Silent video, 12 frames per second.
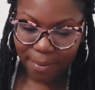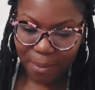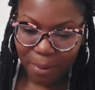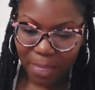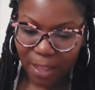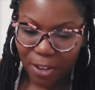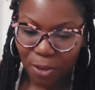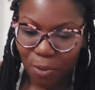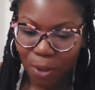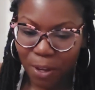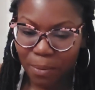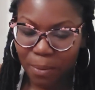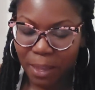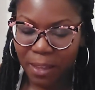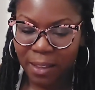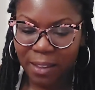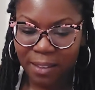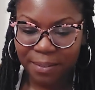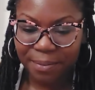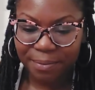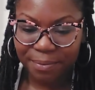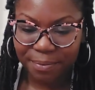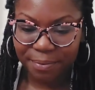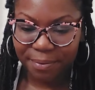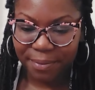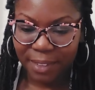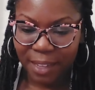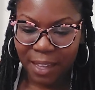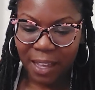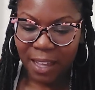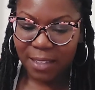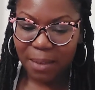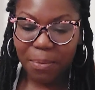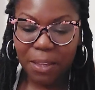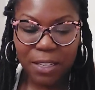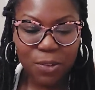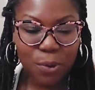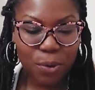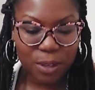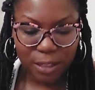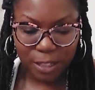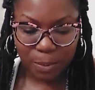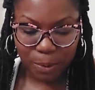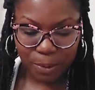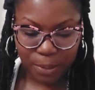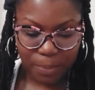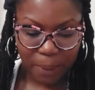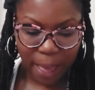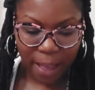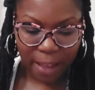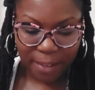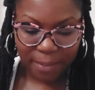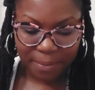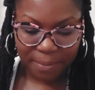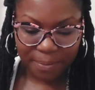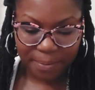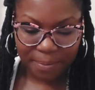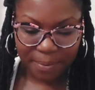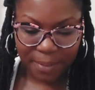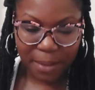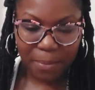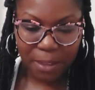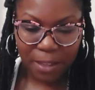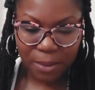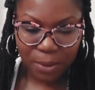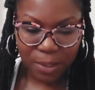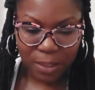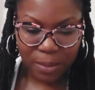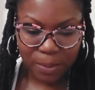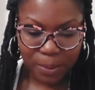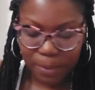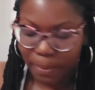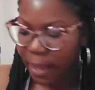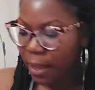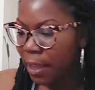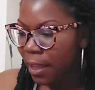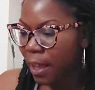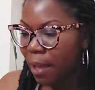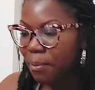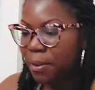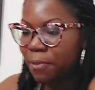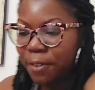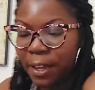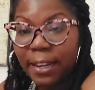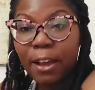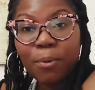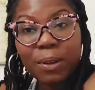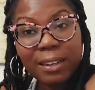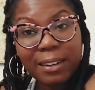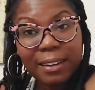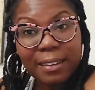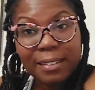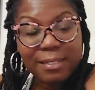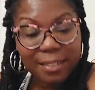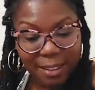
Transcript: but they don't want to be Something is holding this person back. Something is holding this person back. I'm going to find out what it is.